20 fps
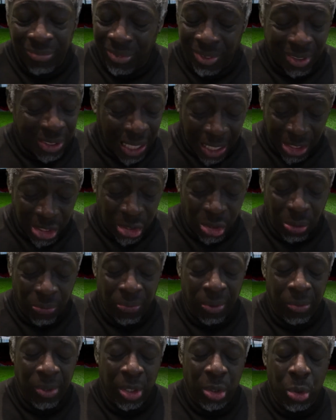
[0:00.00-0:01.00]
Touch not
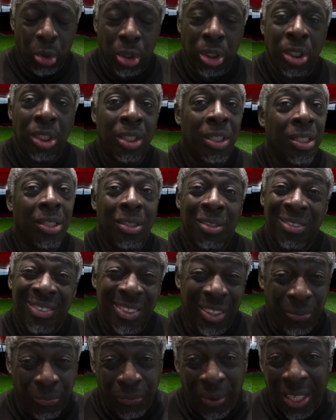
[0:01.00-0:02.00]
very good.
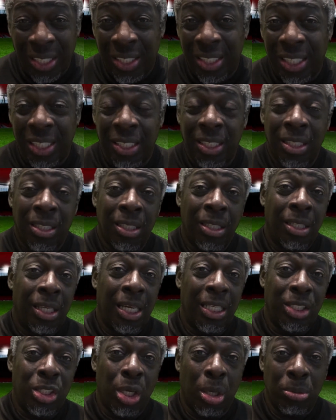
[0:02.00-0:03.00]
Defending,
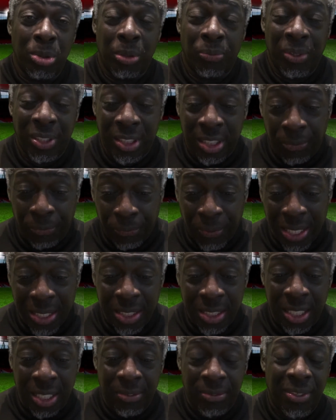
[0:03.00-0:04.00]
in terms of his
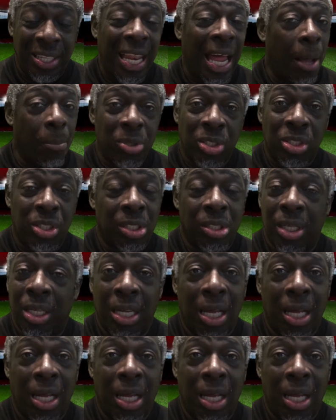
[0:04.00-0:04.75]
defensive lapse,